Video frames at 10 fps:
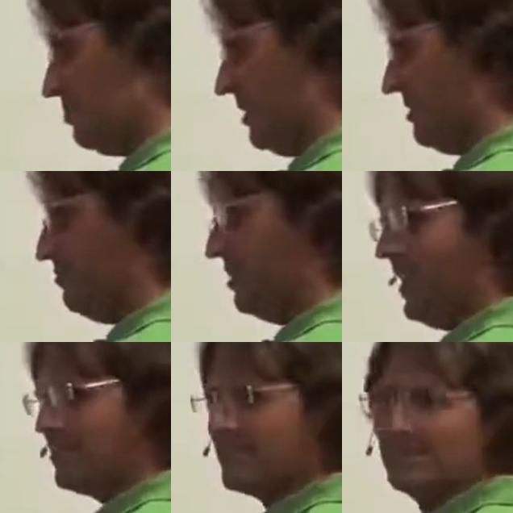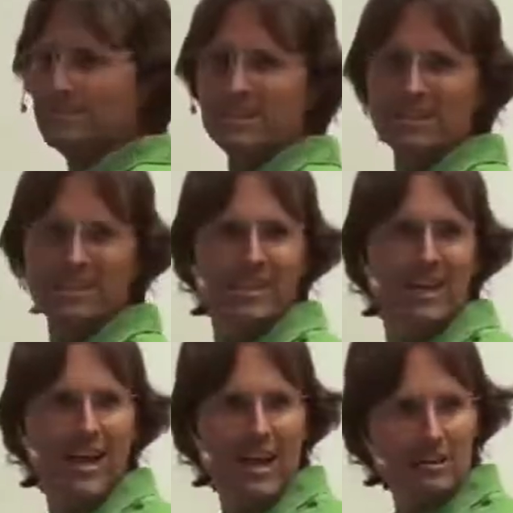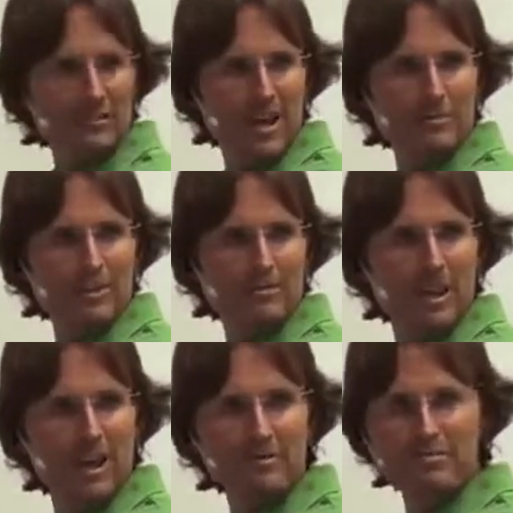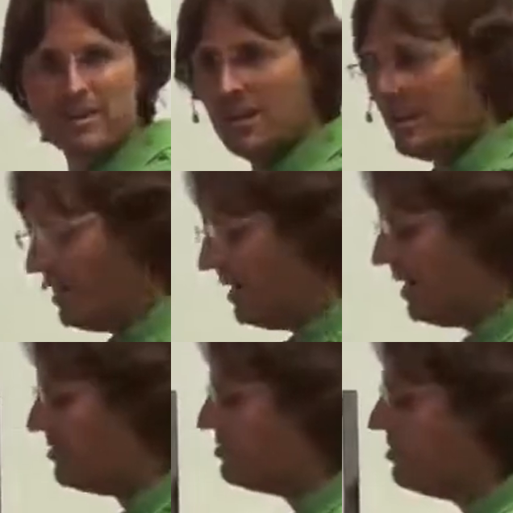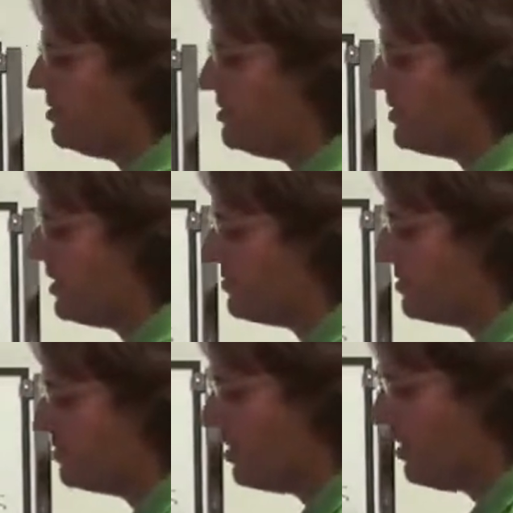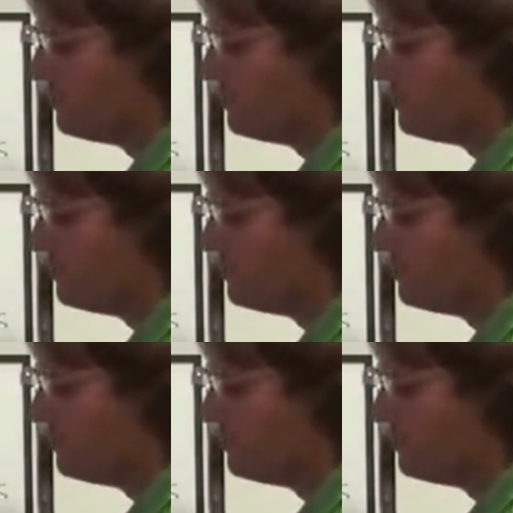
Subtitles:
perspective would actually be out of harmony with love. And there's certain things that the